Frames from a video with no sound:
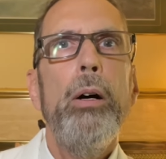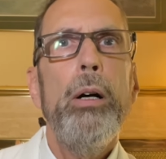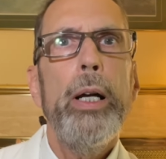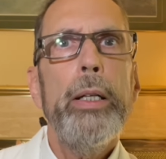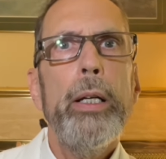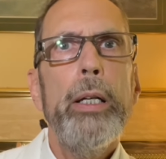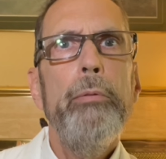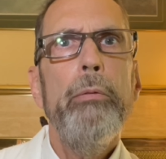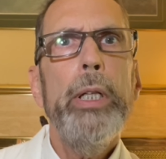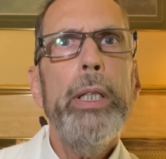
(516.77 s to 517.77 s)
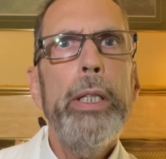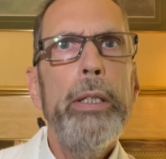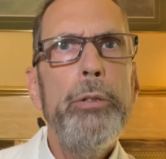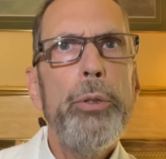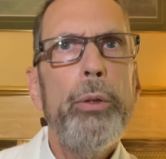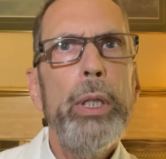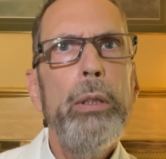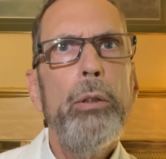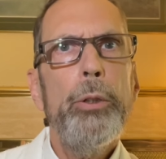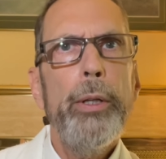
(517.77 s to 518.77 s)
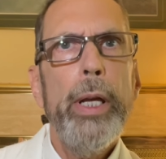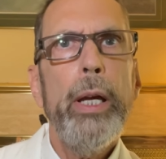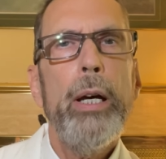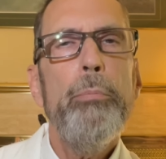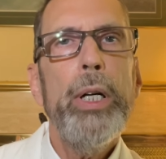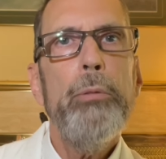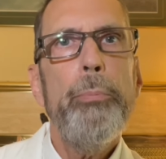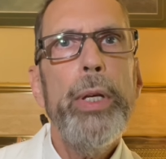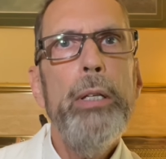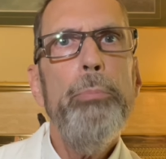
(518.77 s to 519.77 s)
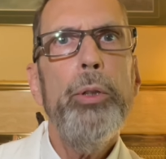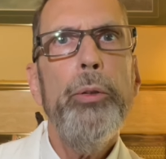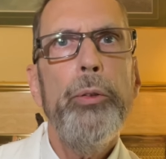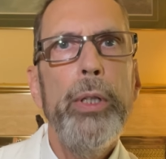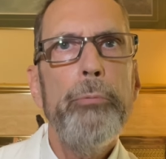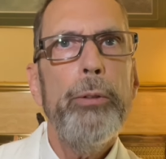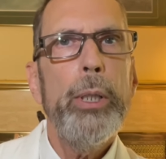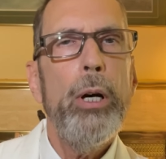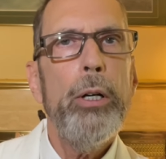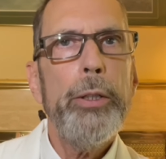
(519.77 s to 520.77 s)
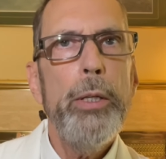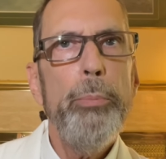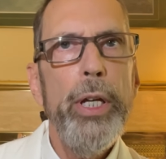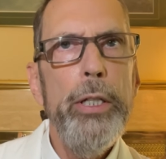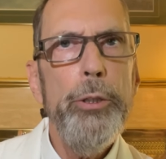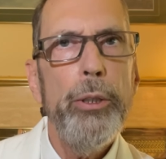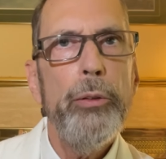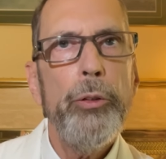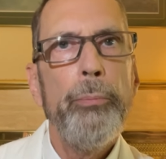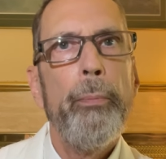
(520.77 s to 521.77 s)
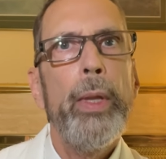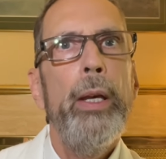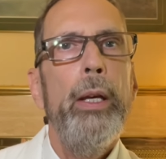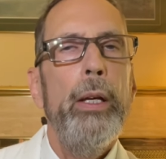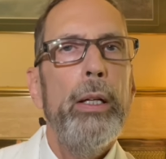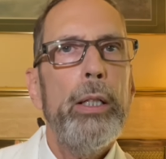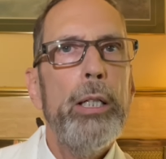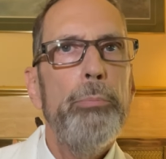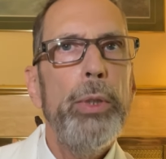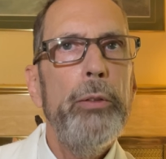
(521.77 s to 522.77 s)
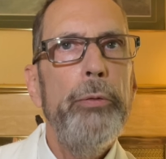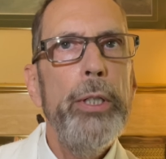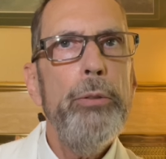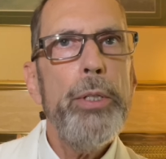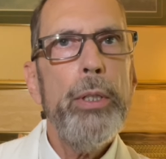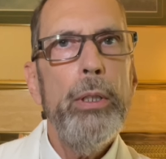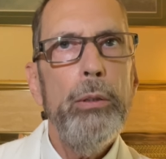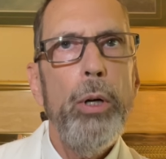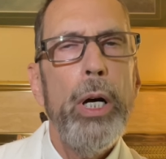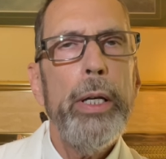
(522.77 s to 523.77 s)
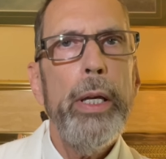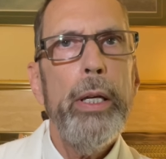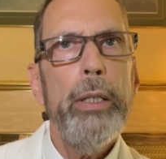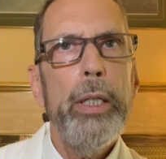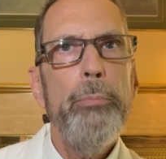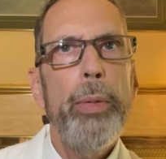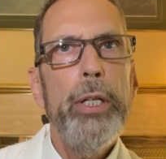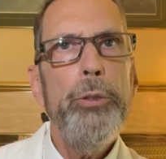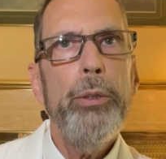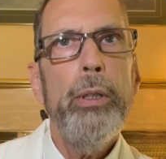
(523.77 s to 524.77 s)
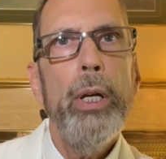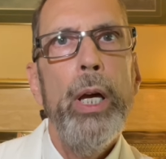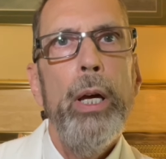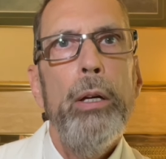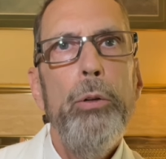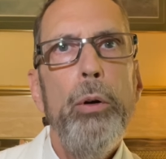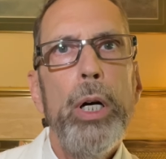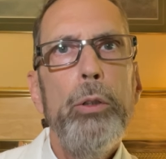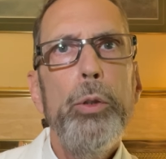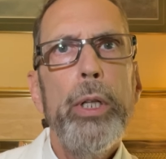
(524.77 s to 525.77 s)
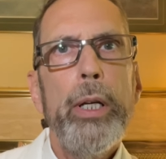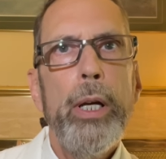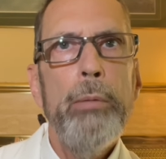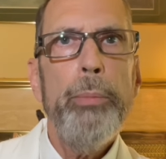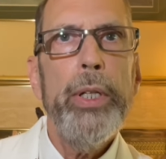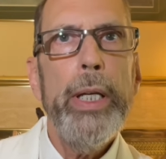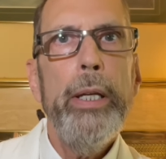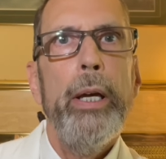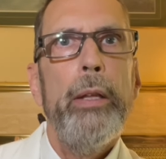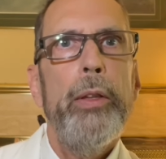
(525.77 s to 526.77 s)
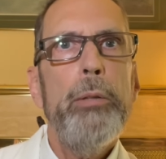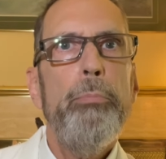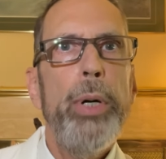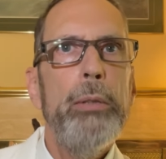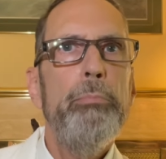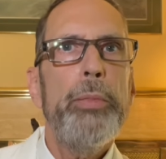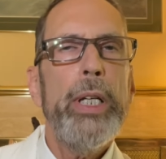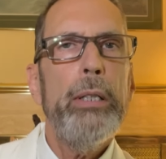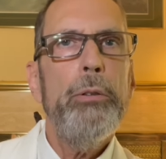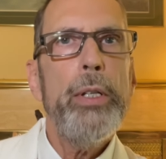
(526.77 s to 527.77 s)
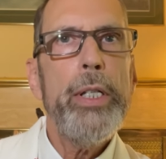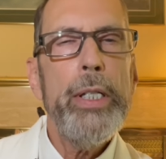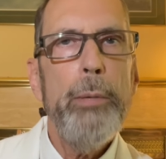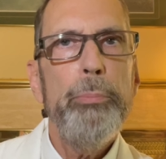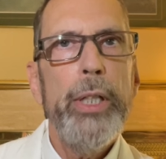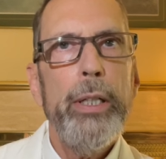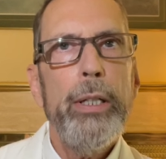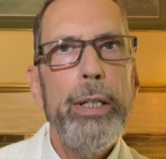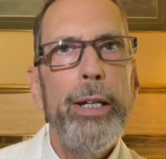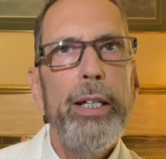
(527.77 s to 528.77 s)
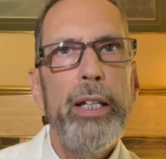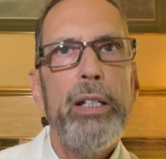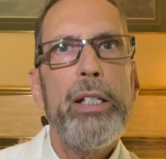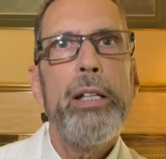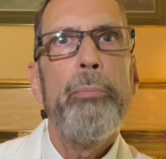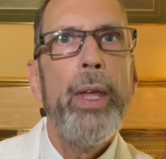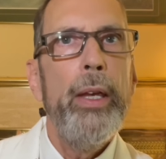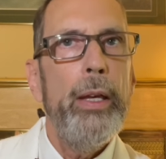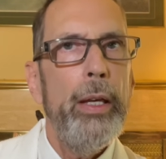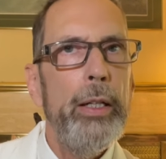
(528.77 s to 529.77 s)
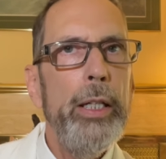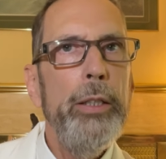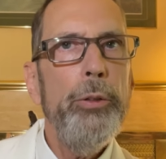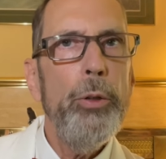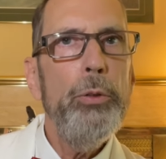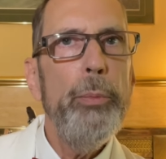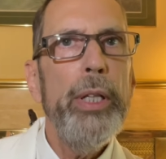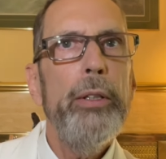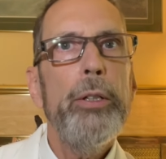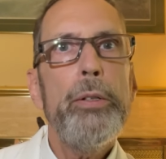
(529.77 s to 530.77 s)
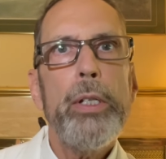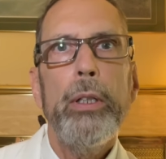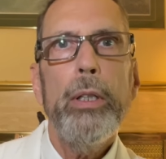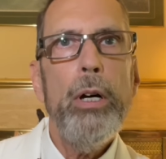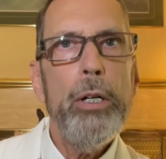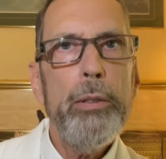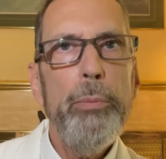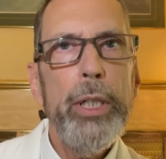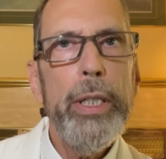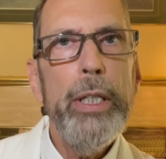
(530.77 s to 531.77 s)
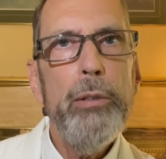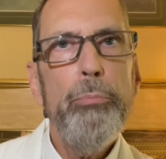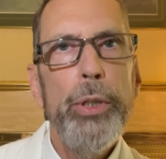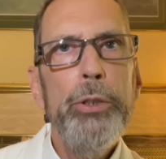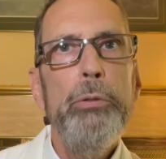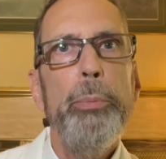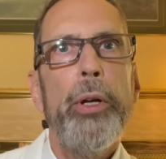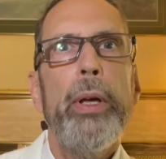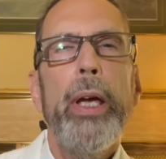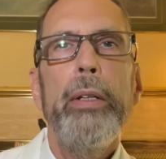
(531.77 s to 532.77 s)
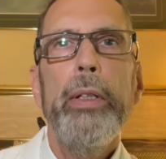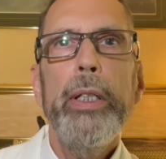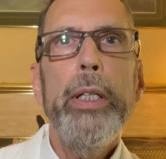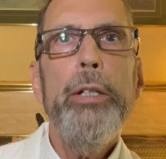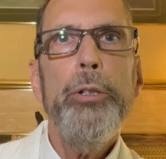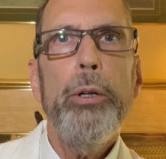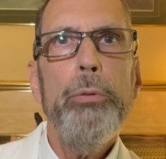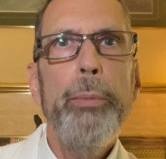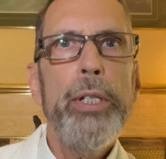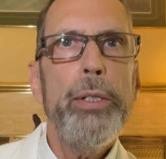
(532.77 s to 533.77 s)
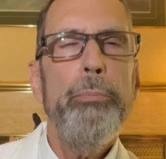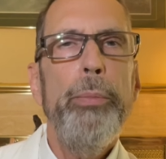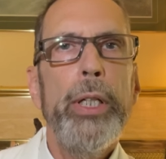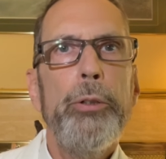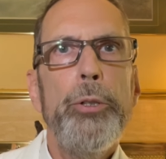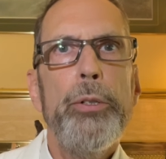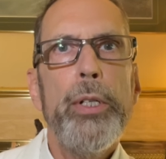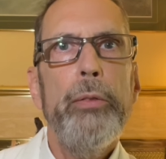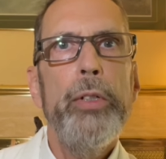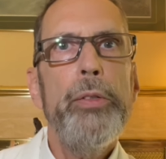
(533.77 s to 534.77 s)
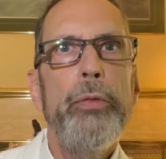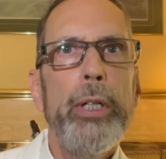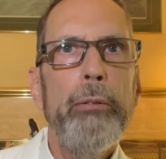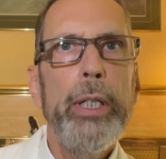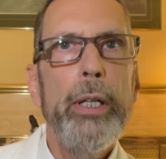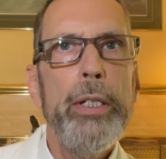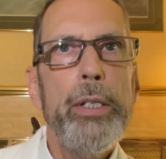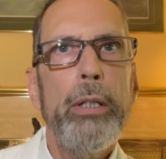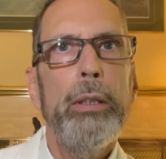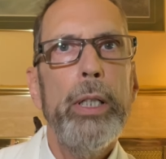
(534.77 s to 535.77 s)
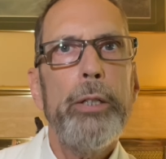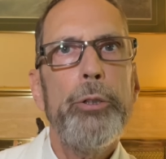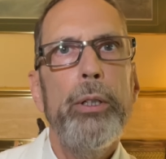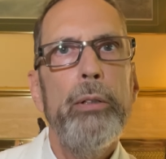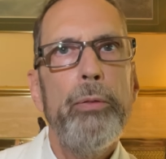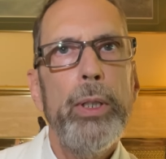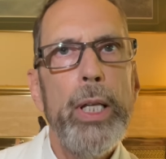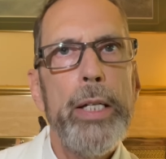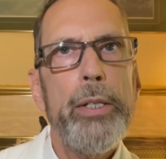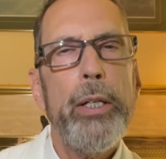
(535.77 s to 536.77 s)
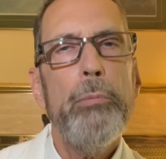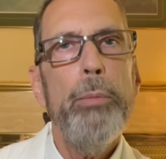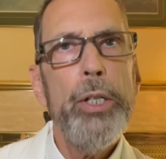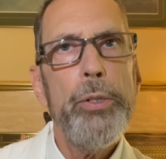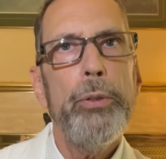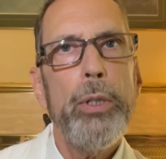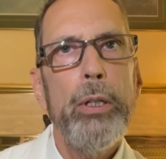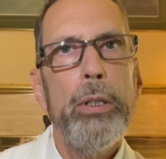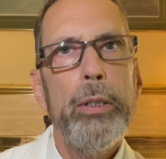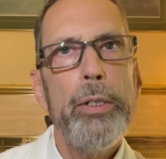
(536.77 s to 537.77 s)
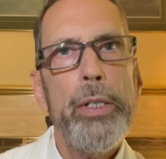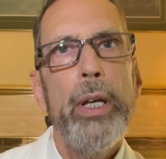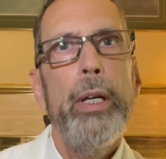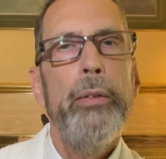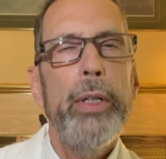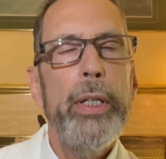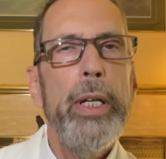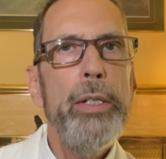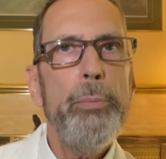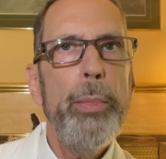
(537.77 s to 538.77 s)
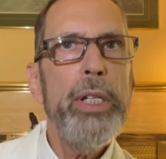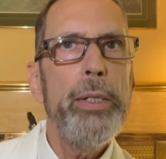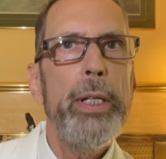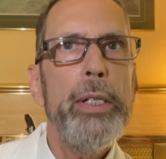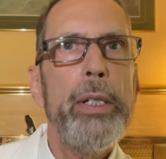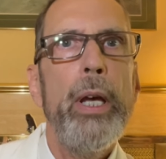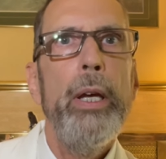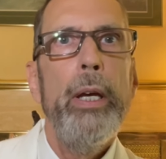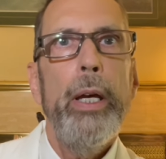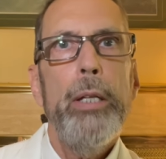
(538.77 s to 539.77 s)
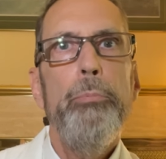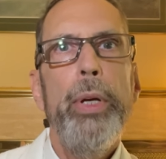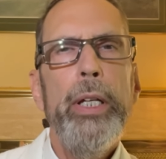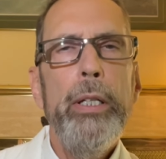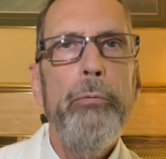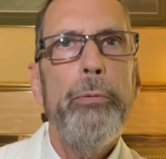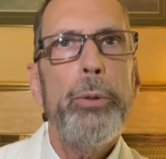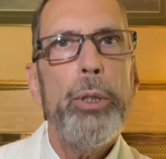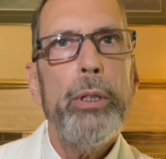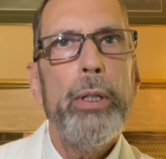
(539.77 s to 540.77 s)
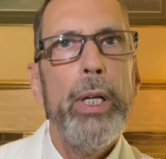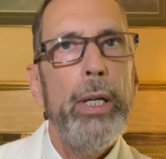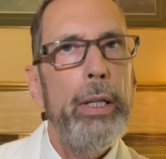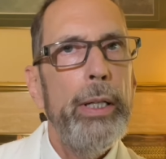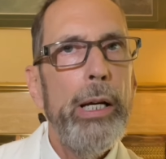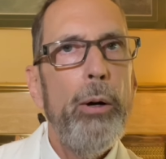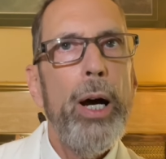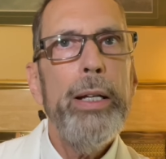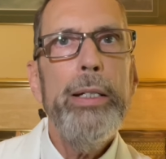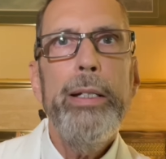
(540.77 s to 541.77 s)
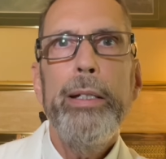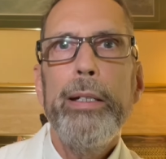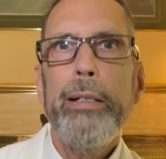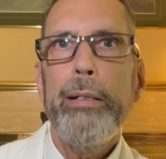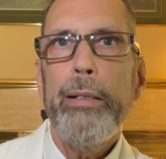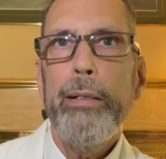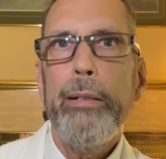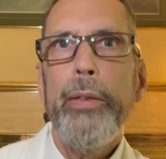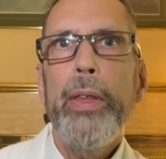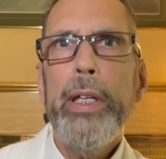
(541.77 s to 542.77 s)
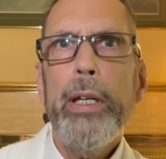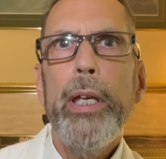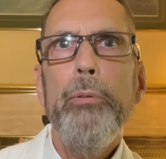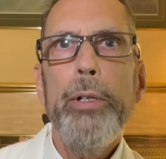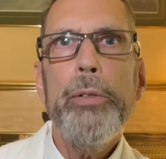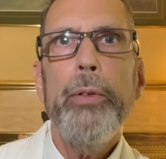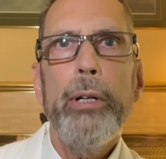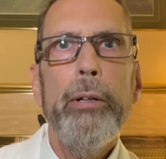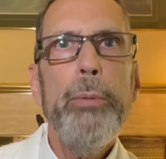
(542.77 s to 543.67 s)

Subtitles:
and I really enjoy learning about people's different occupations. A couple of years ago, I had a patient who owned a company that pumped out septic tanks. And he told me there's a lot of money in poop. And then he showed me some pictures of his very nice collection of classic muscle cars that his business had paid for. Now, I think he was very